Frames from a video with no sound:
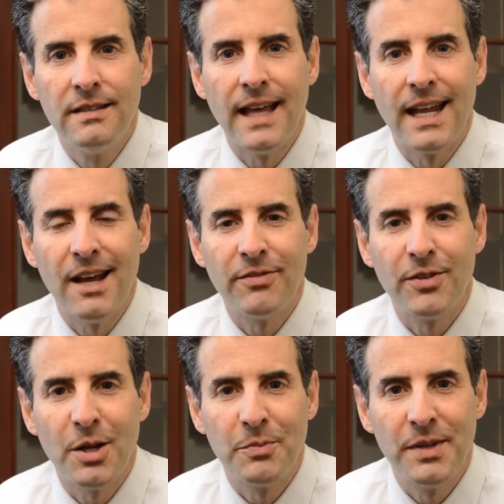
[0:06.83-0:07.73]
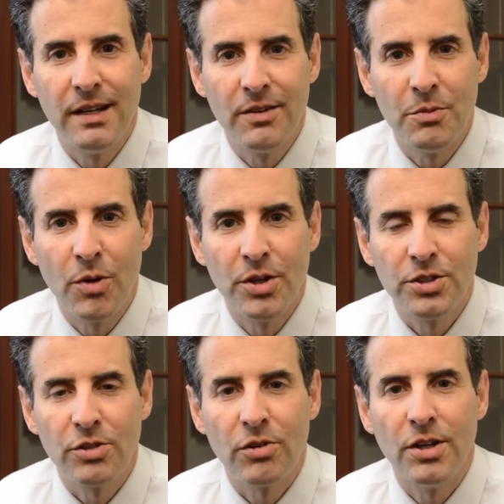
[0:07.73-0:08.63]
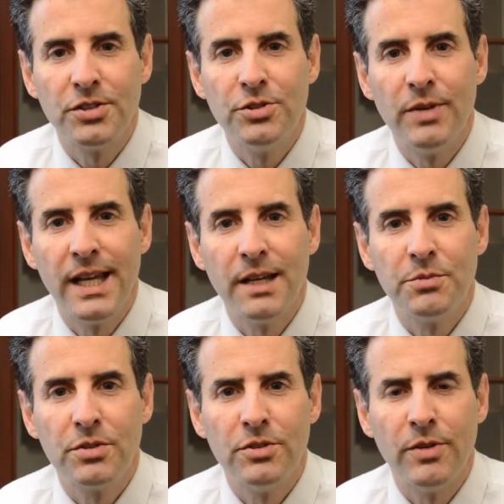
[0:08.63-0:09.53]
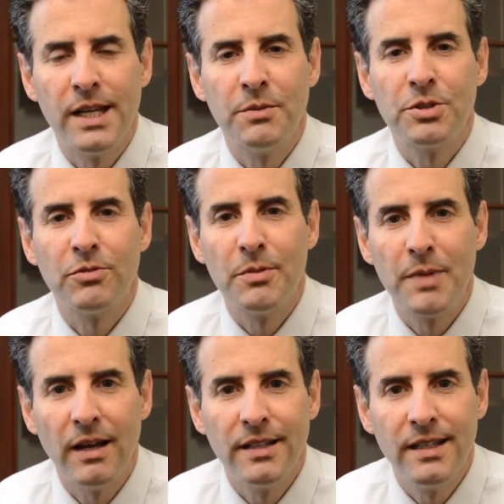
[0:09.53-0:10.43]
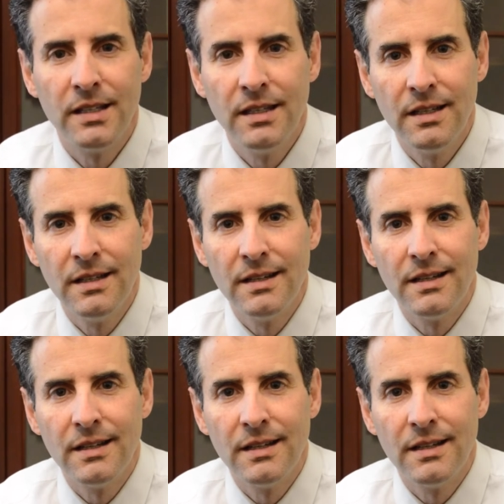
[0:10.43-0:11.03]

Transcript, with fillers: that effort up there, the March Across New Hampshire, New Hampshire Rebellion.